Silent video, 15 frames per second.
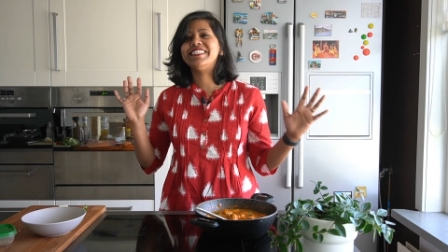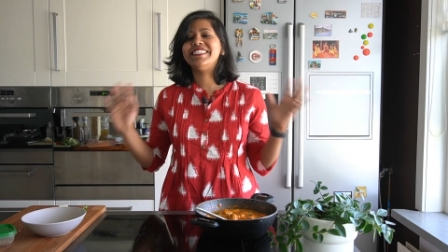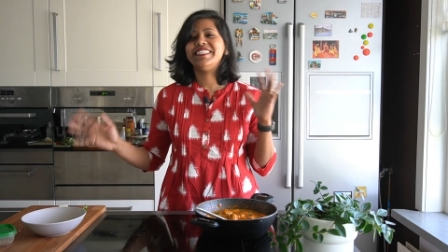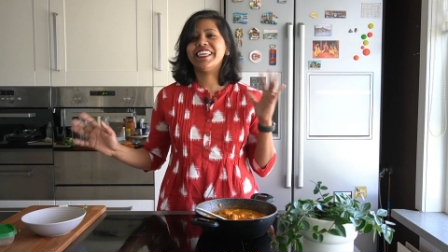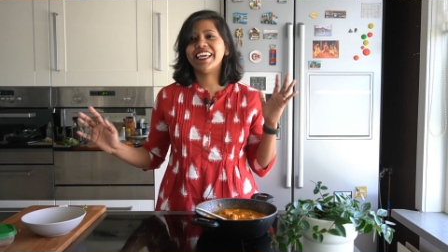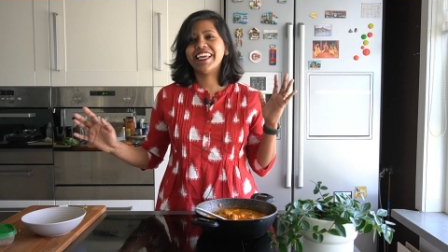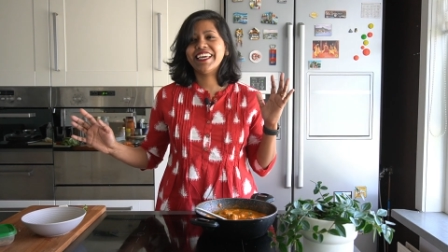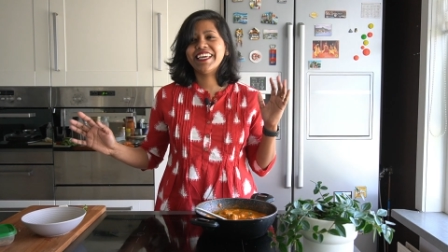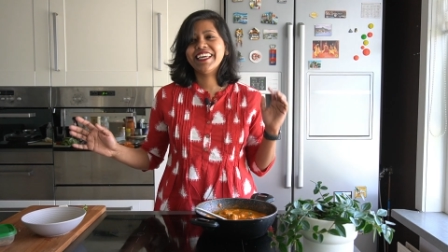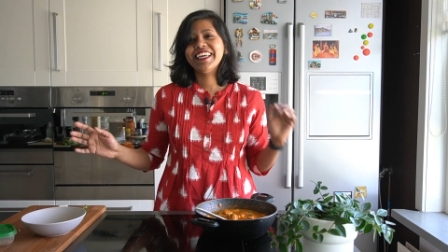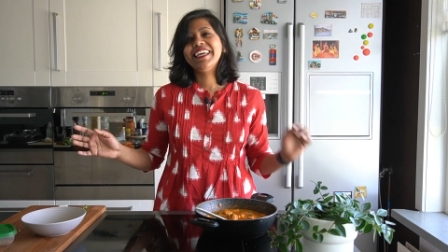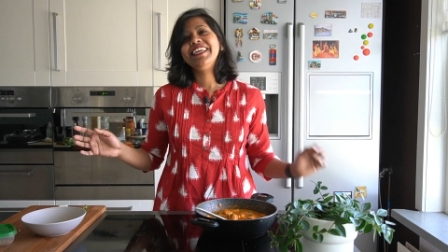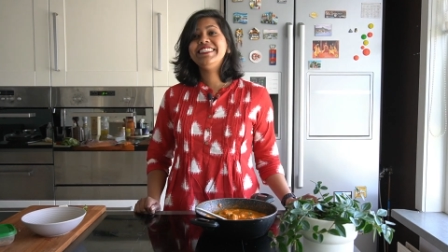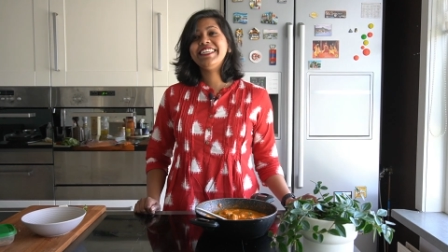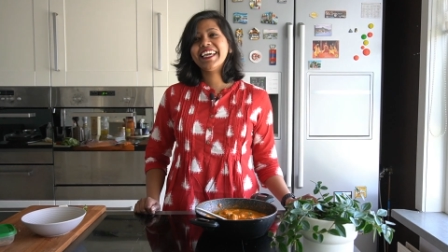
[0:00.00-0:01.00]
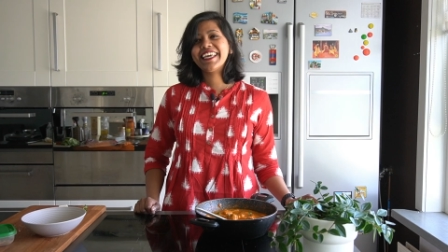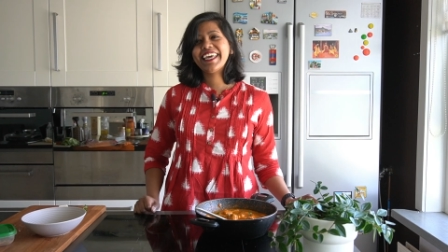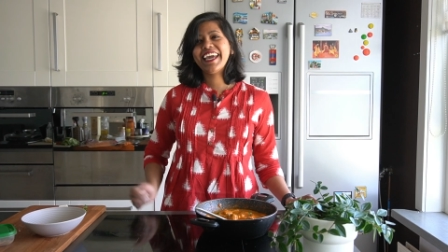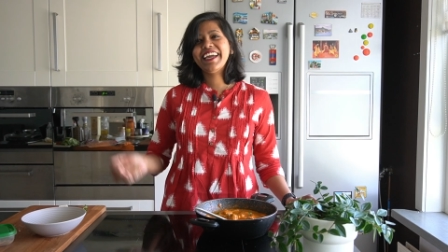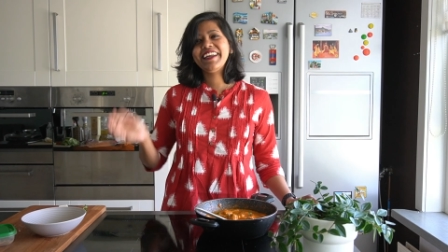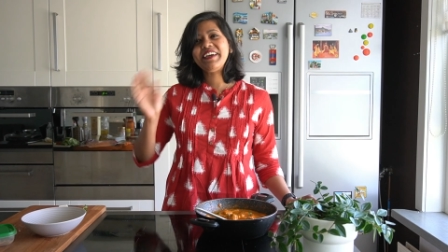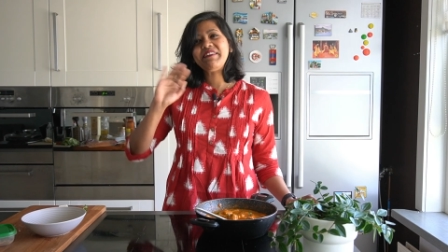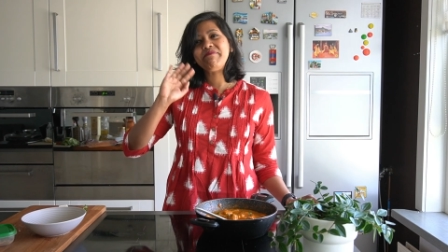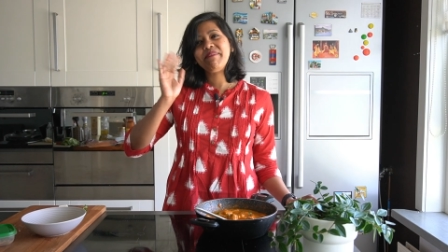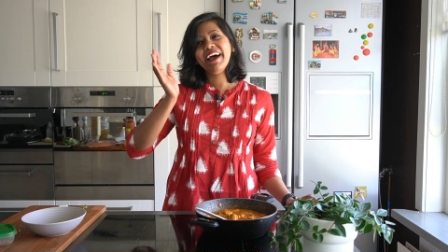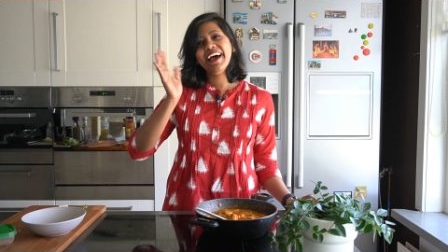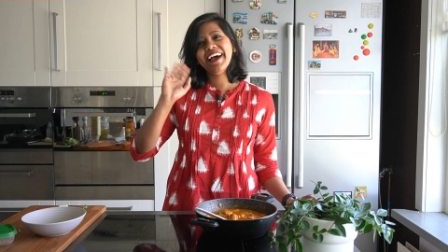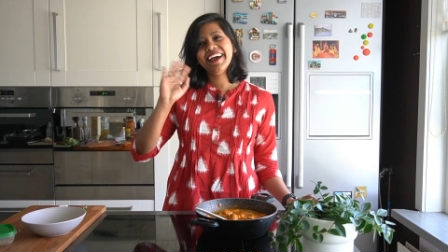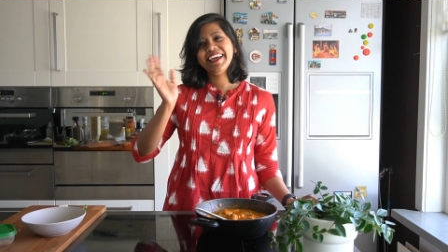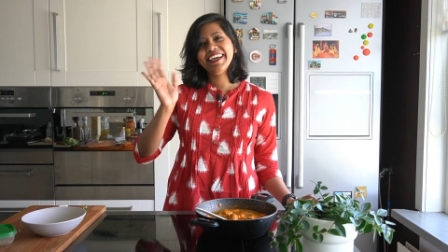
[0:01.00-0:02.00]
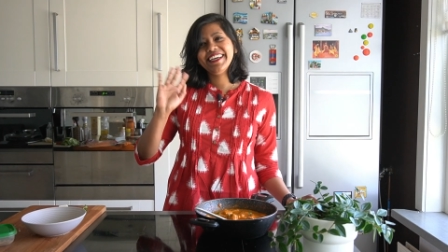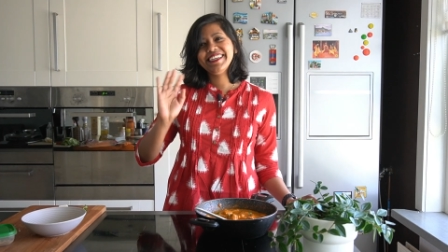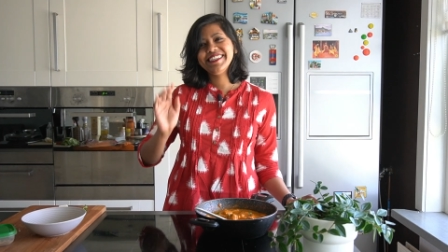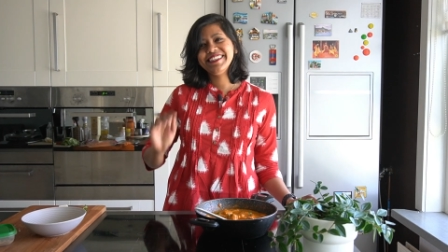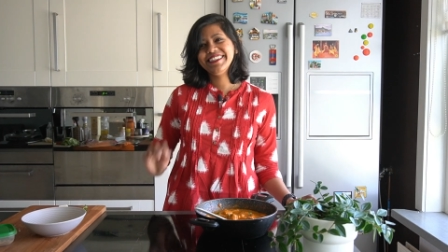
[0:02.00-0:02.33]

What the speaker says: day. Take care and bye.